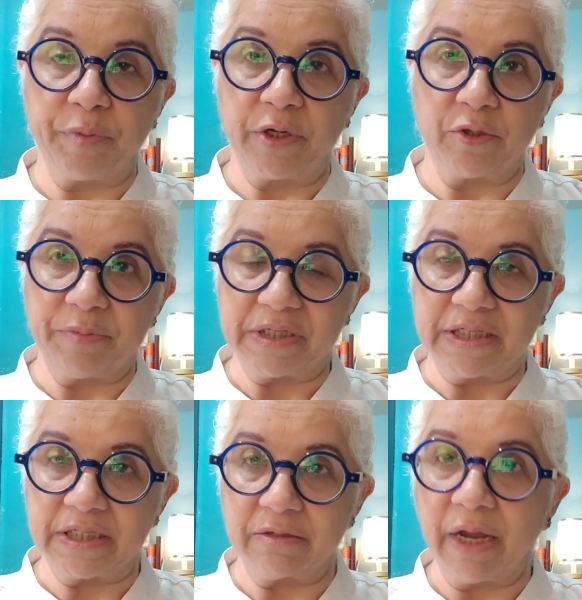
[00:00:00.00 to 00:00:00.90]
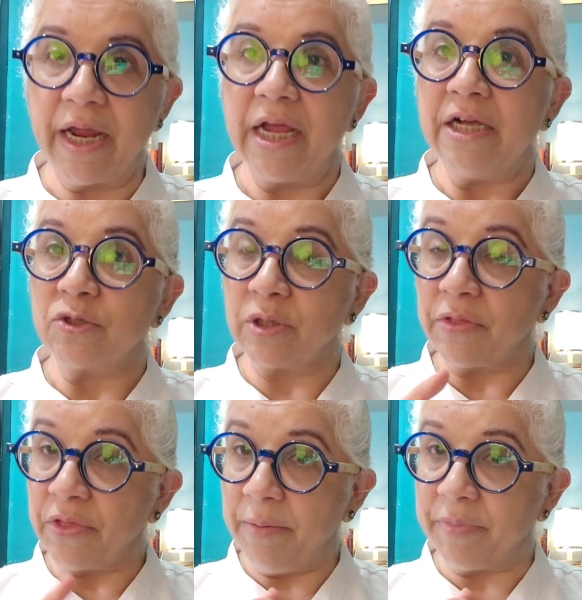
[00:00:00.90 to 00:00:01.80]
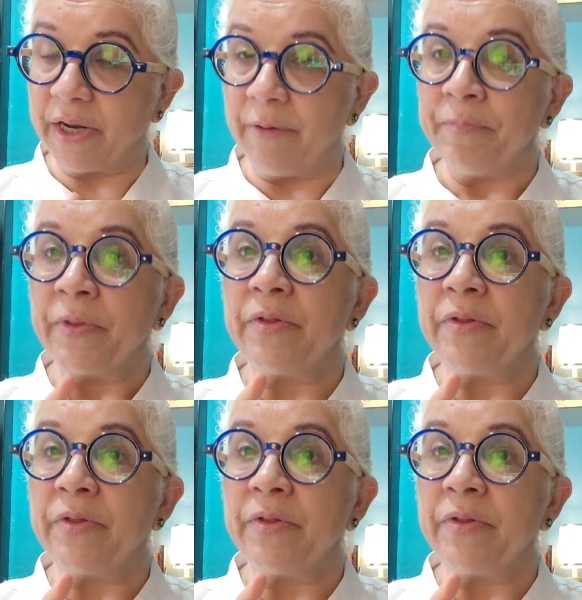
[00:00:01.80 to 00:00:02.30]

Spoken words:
to build your business. Okay, so the thumbnail.